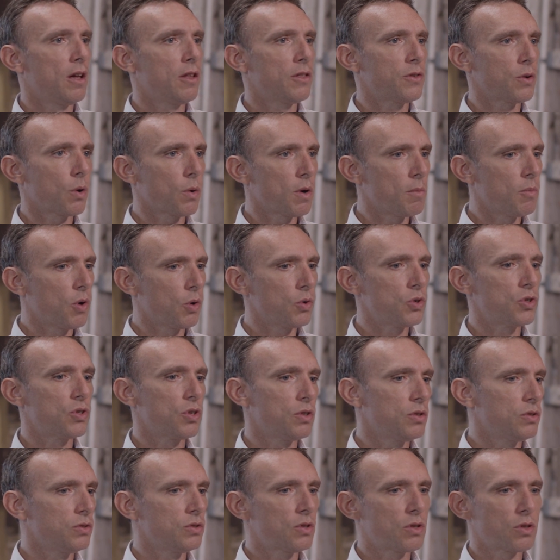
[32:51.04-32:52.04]
Throw
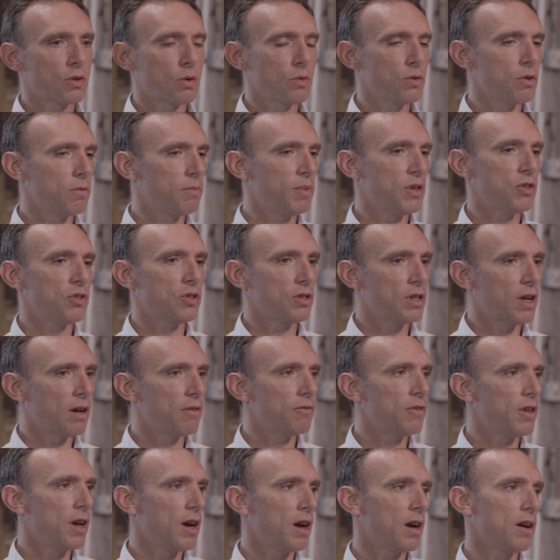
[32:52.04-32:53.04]
emotions. Throw your vision
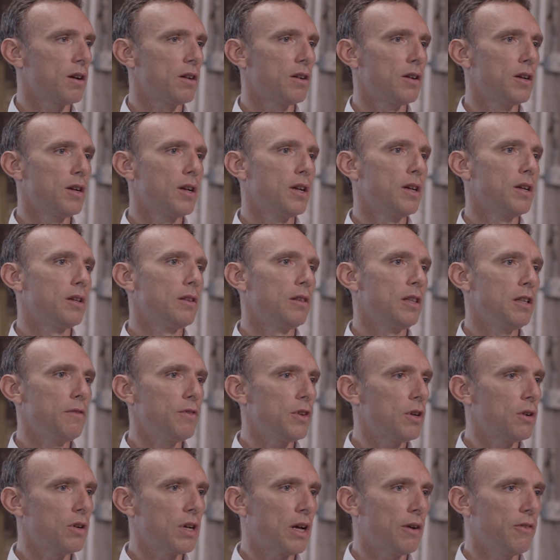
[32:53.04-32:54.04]
out there.
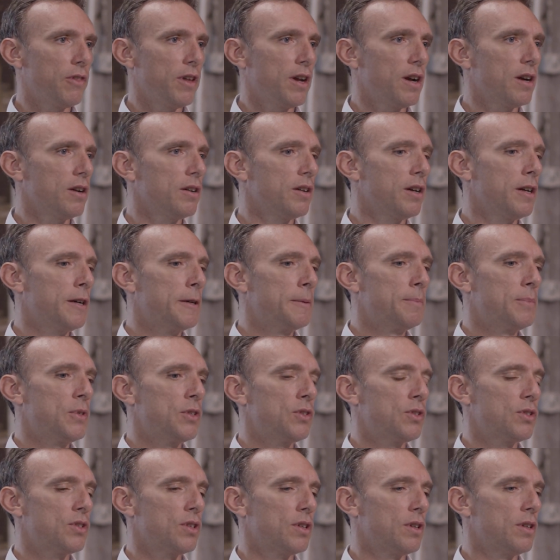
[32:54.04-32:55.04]
Leave it all out there.
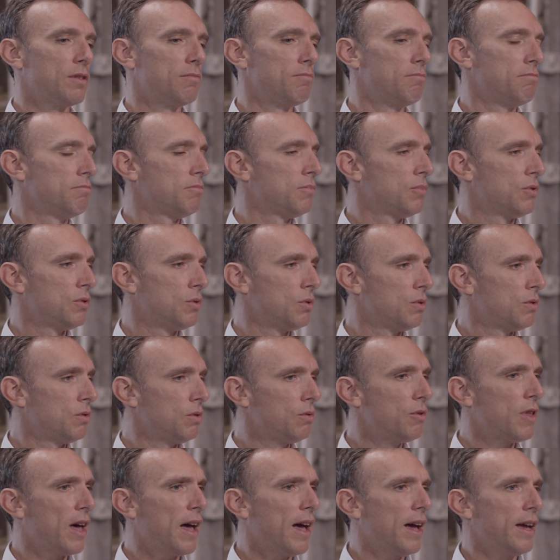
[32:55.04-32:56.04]
Just
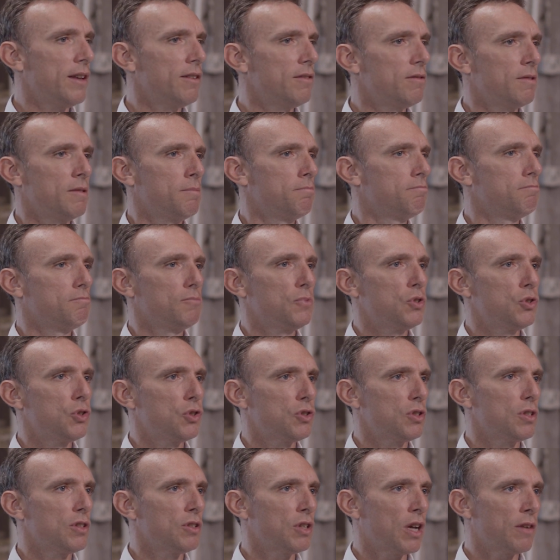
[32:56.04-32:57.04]
do that, and
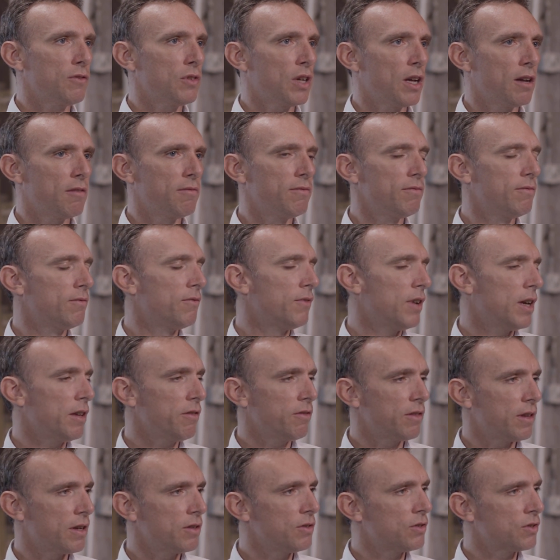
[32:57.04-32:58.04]
you have to have
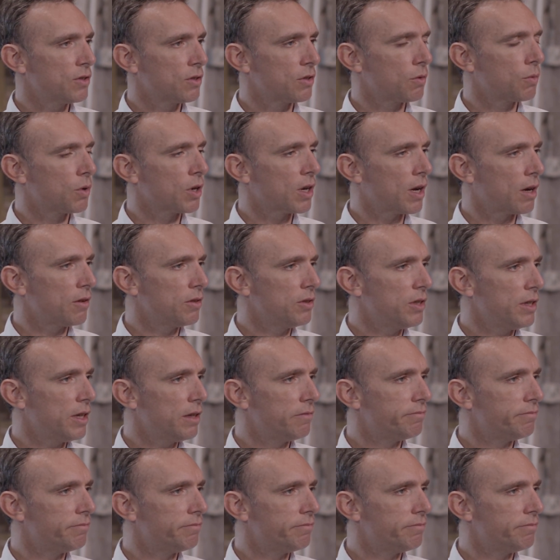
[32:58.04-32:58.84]
faith that it's going to work out in the